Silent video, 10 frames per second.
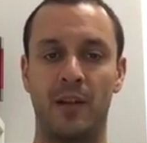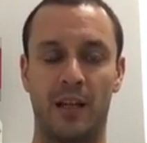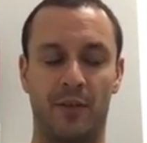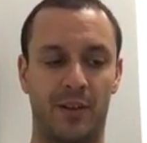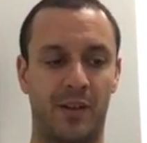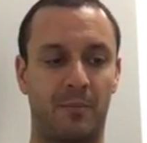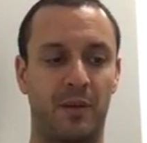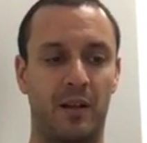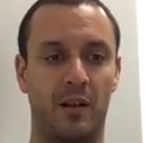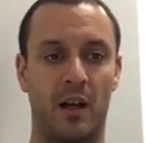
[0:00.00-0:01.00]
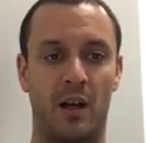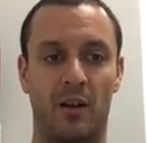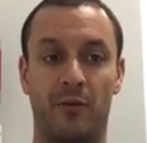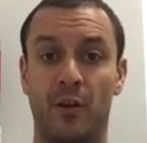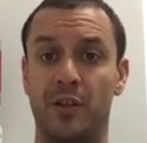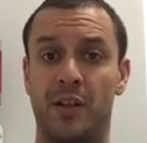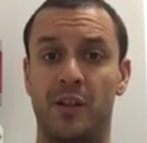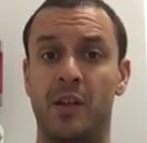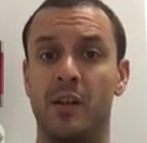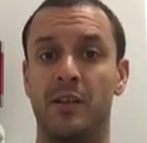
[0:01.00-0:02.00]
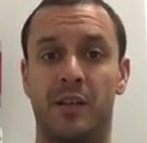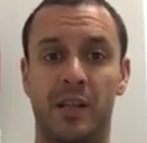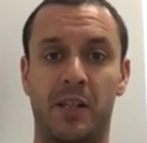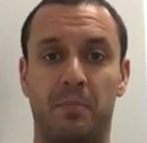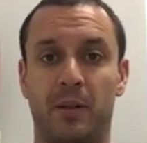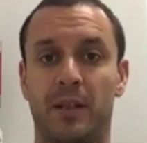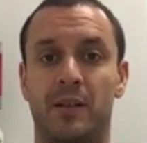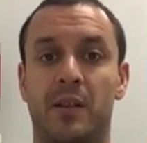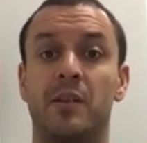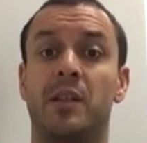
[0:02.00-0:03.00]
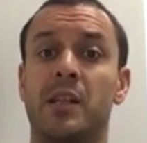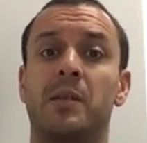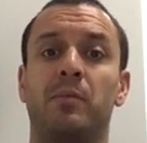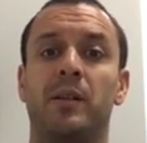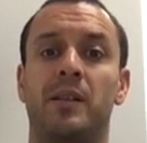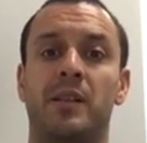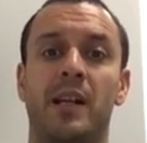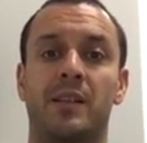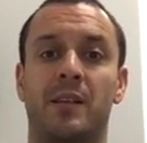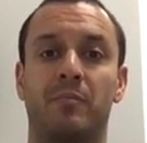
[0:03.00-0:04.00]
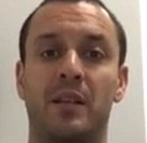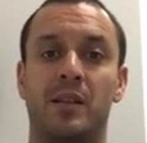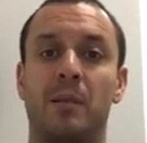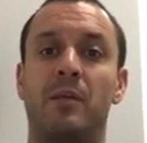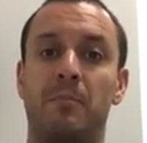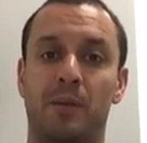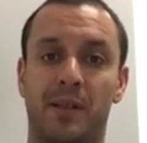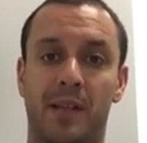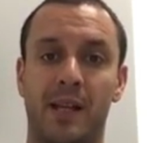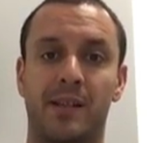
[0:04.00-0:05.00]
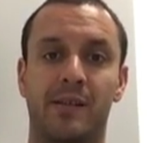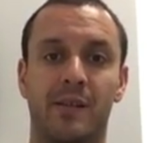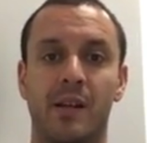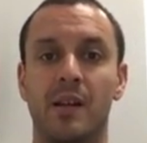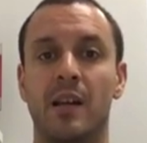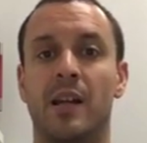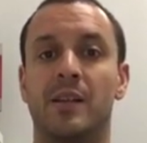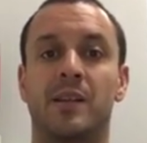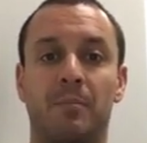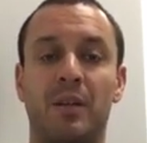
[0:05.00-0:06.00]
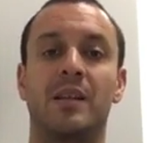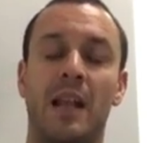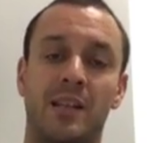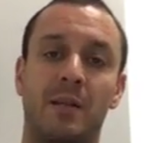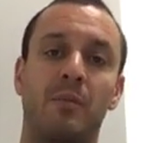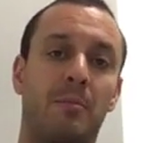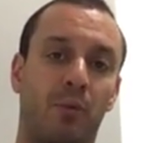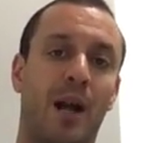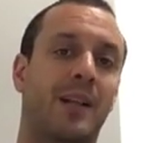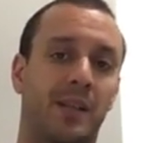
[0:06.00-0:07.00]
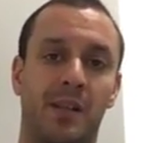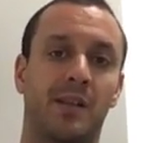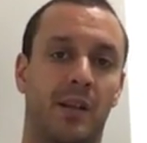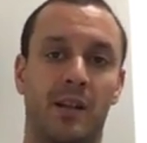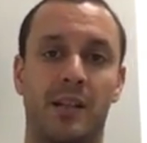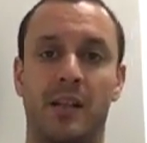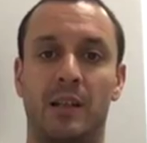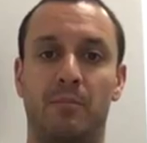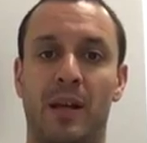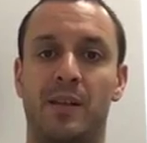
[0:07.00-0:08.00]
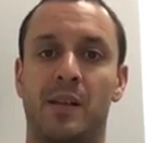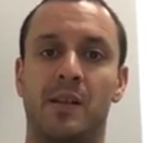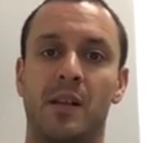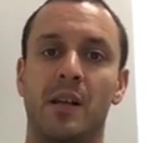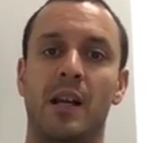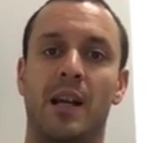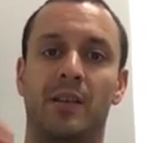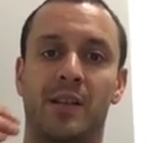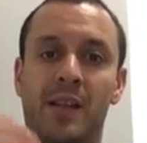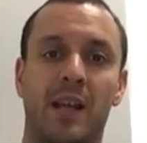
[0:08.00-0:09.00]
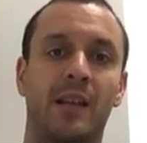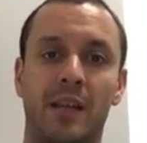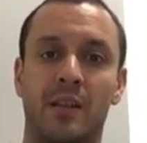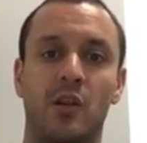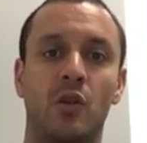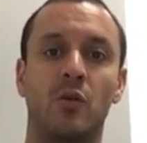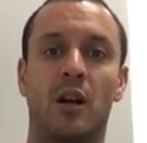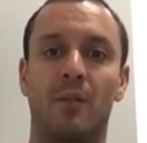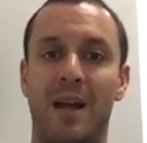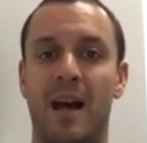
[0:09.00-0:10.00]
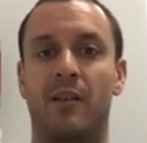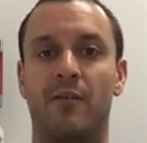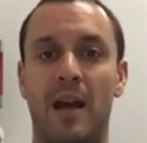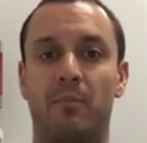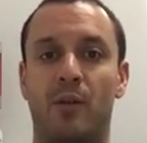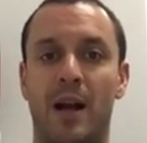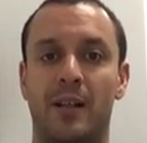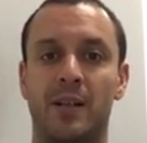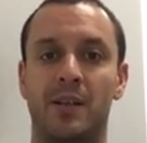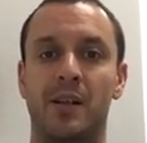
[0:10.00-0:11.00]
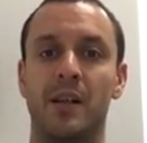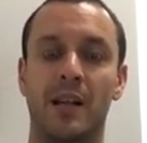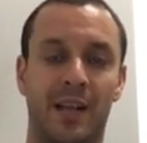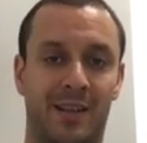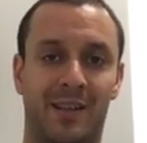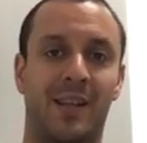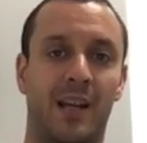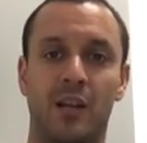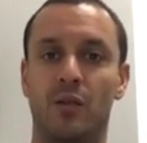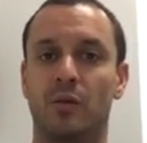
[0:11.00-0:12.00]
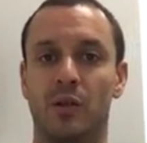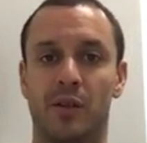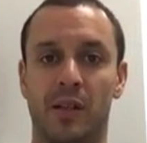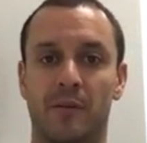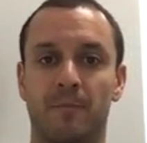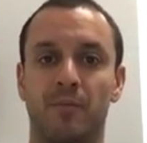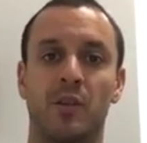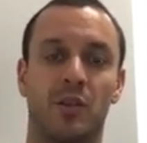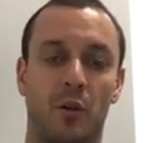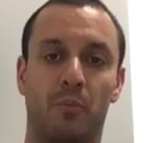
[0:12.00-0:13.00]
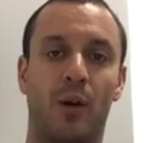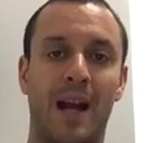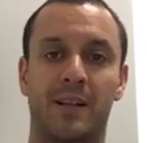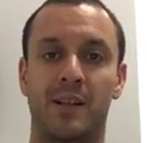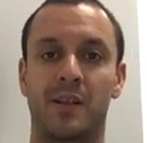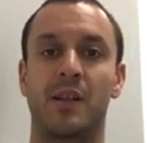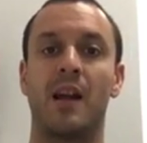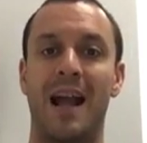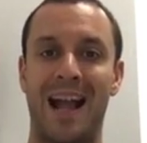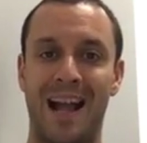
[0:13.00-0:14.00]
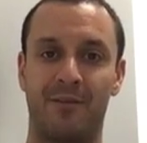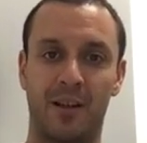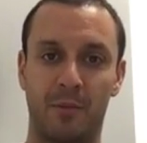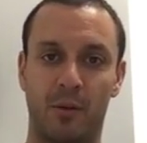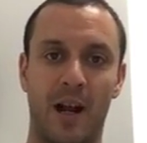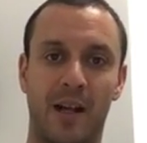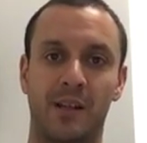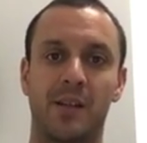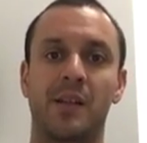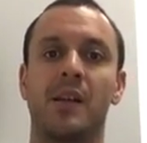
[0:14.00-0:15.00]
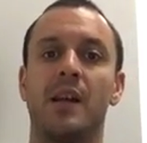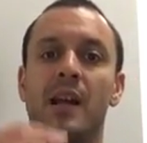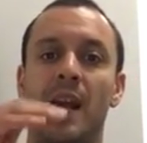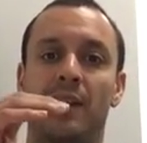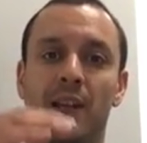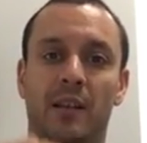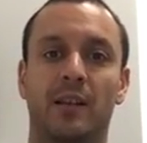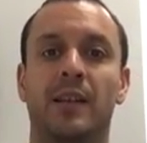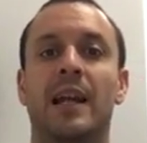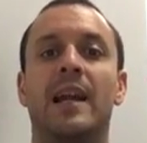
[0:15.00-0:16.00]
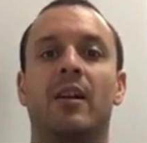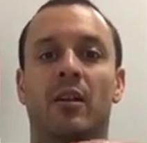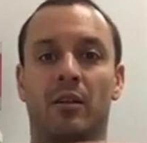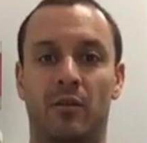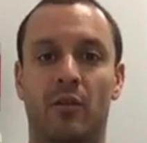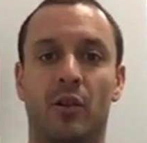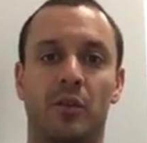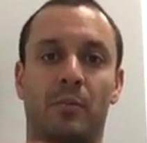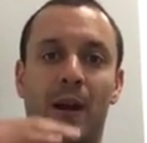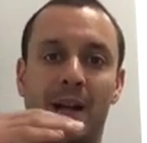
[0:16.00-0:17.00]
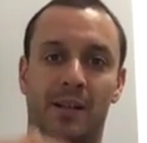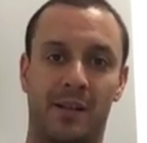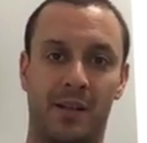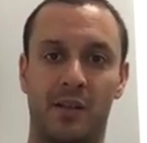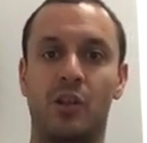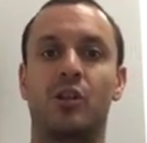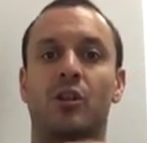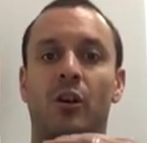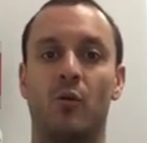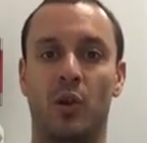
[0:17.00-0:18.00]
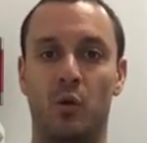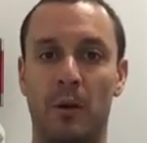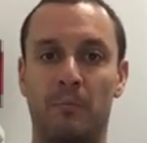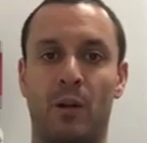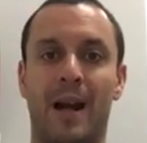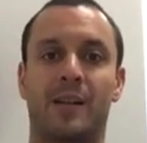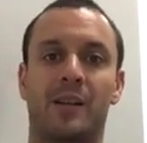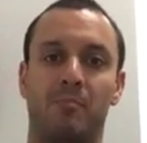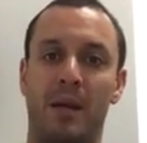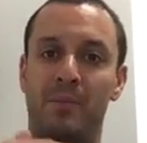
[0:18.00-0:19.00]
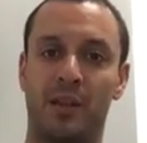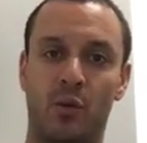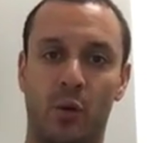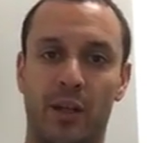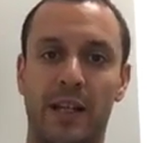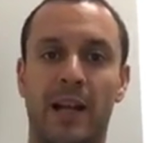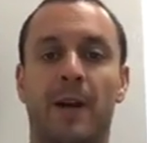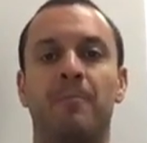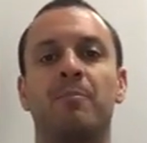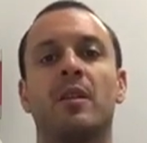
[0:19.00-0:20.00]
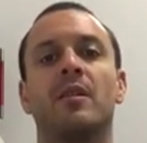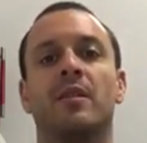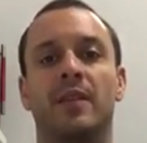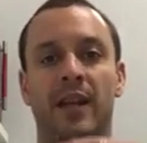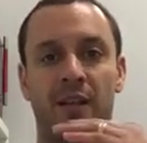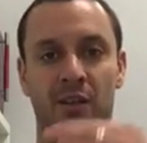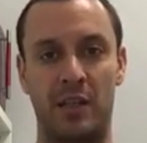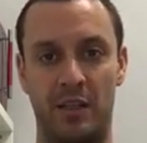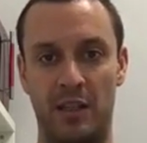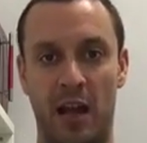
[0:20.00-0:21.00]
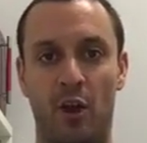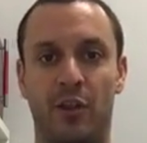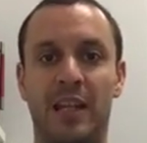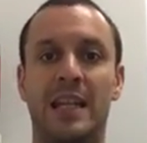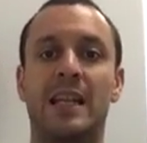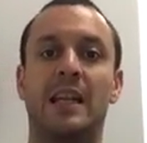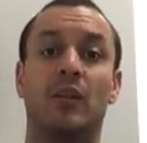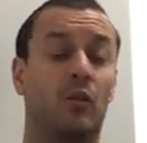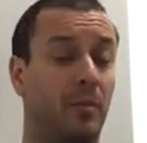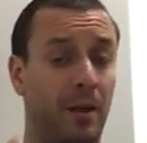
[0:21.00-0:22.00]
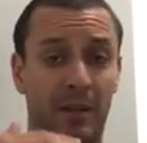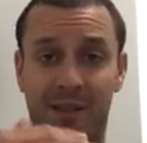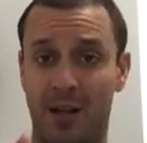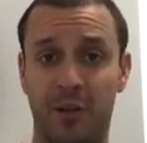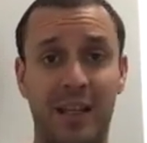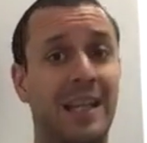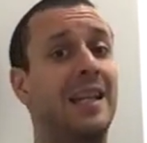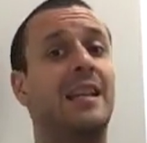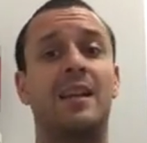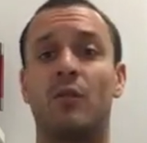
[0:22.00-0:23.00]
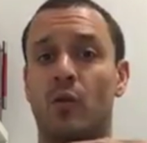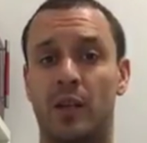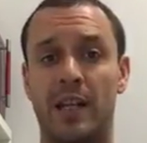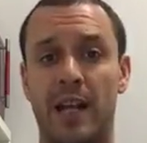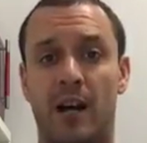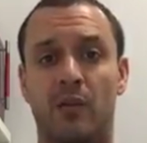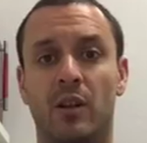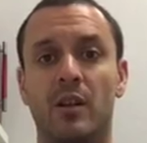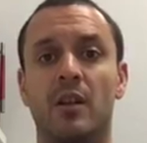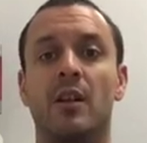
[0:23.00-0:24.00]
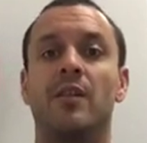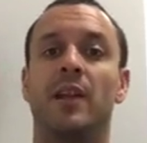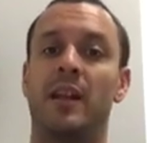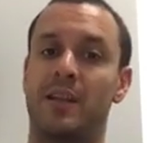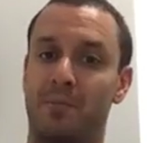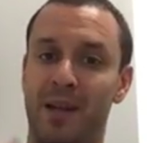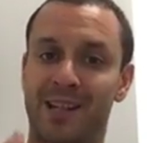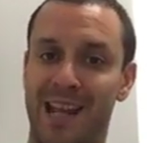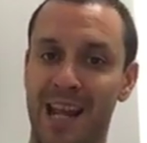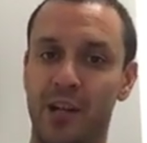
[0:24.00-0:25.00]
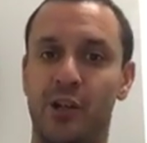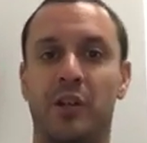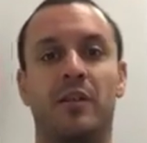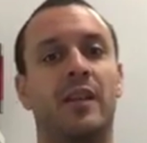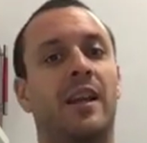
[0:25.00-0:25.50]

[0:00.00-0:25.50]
If it's something, for instance, Discipline is not something somebody possesses. It is something that somebody practices on a daily basis. And the second that you come out of that practice, it's the second you lose it. So practice having a practice, and then layer those practices. Start with one practice. Maybe it's working out. Then it's healthy eating. Or maybe it's healthy eating, then working out. Then it's meditation.